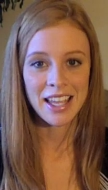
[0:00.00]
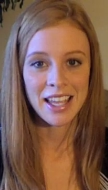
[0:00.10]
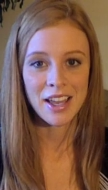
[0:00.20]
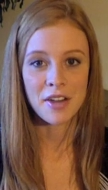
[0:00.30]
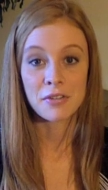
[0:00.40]

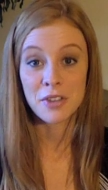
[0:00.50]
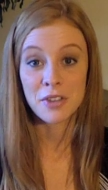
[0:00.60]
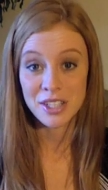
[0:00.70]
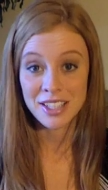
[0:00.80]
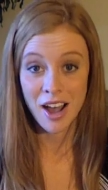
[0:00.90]
you,
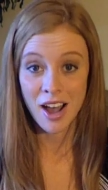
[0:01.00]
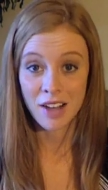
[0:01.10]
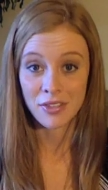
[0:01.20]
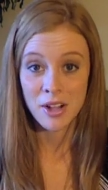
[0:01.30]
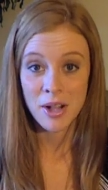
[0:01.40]
first
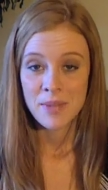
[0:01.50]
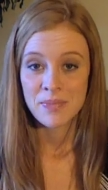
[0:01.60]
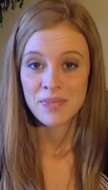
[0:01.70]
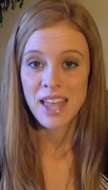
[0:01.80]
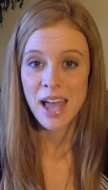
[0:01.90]
off,
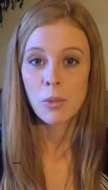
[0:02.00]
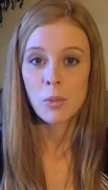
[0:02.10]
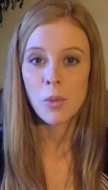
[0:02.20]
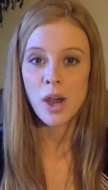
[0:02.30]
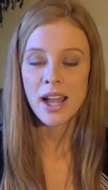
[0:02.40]
that
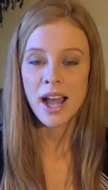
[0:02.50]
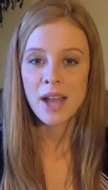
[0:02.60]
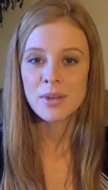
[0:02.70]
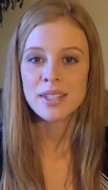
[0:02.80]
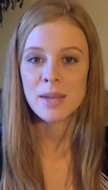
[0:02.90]
what
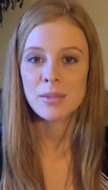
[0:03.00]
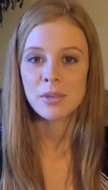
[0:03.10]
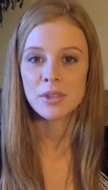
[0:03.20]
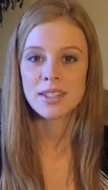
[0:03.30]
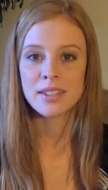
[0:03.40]
I was able
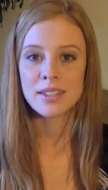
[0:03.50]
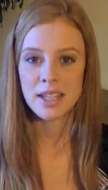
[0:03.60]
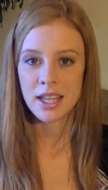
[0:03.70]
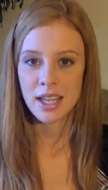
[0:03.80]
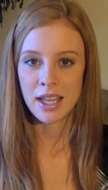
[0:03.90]
to
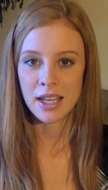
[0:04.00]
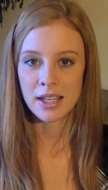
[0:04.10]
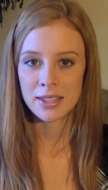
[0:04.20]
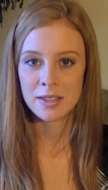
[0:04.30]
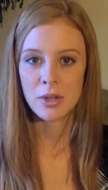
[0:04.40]
see and
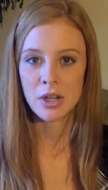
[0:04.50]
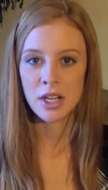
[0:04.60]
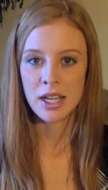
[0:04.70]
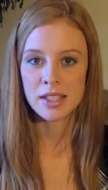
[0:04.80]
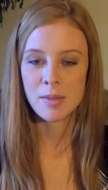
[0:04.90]

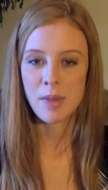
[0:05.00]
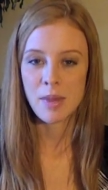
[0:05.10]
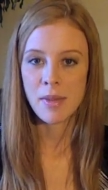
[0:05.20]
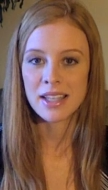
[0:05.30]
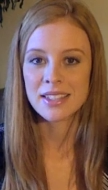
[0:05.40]
experience
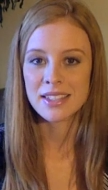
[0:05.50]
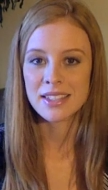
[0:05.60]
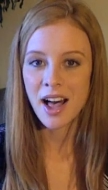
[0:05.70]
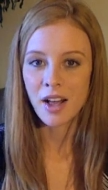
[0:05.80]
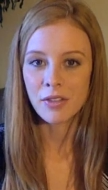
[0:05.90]
about
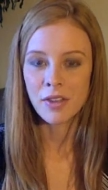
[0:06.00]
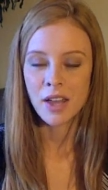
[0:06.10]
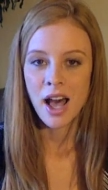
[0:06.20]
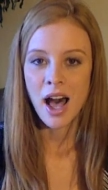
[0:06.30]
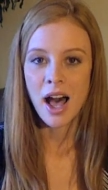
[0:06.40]
myself,
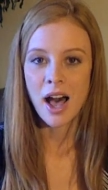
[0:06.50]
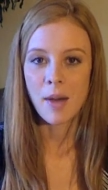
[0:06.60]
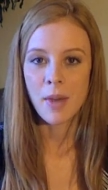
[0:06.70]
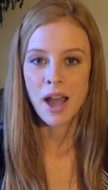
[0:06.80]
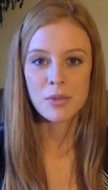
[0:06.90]

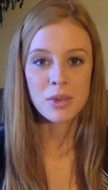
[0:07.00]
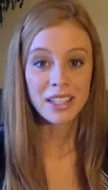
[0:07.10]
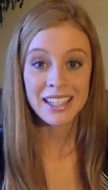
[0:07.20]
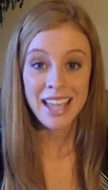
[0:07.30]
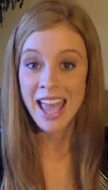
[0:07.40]
um, I
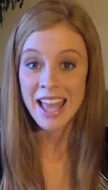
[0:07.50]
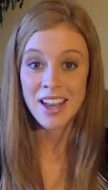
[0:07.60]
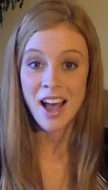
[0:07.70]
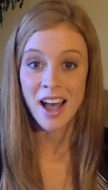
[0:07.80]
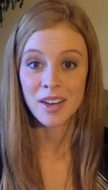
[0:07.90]
really
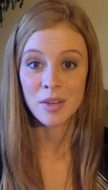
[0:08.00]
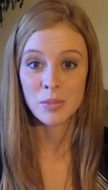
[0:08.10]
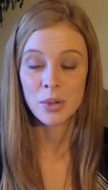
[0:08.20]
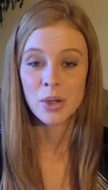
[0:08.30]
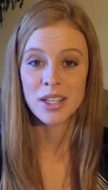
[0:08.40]
cannot
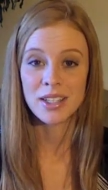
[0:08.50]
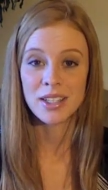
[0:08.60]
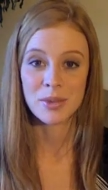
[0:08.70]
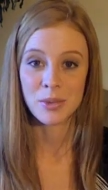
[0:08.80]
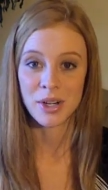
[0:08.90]
put
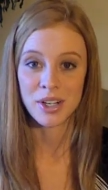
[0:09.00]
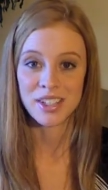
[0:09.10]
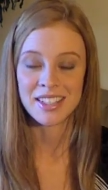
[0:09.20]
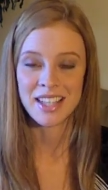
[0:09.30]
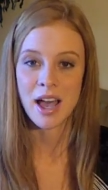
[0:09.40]
into
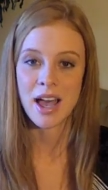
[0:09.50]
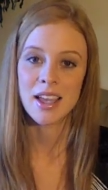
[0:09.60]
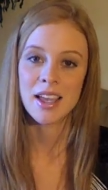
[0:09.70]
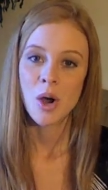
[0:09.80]
words. Uh,